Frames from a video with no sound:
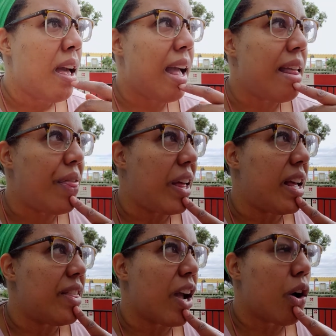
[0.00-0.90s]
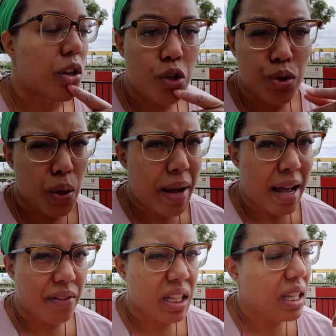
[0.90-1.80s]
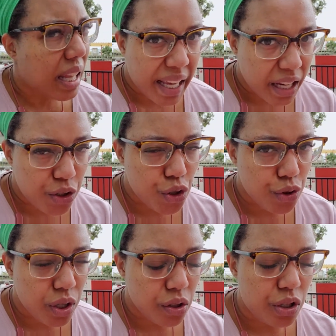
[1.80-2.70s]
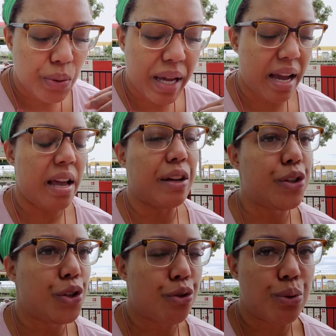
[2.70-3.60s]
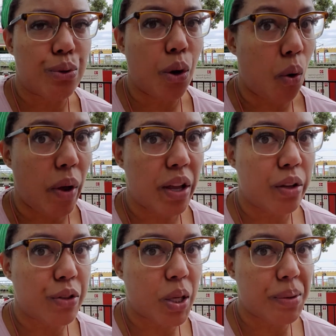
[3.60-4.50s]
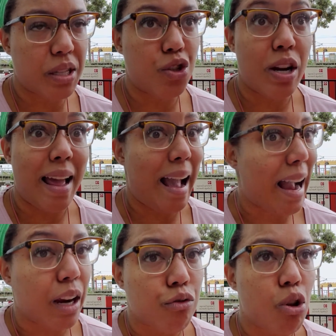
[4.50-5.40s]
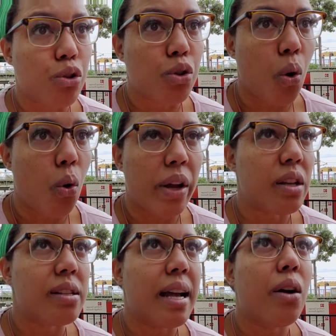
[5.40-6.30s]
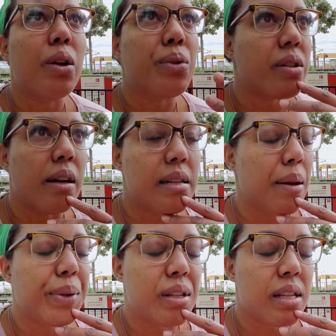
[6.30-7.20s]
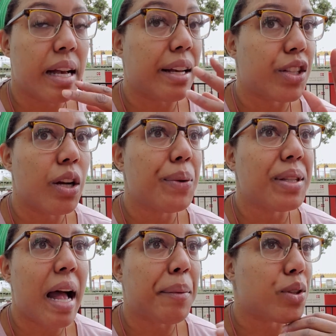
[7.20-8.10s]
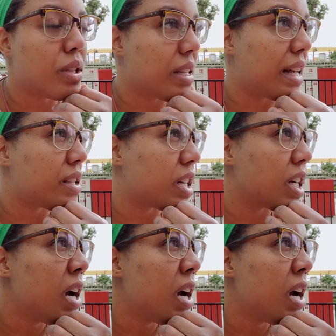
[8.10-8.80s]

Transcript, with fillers: And then they also don't have a clay extruder, so you can't extrude coils. So I was like trying to hand roll coils out. It was a, it was a disaster. It was an absolute disaster.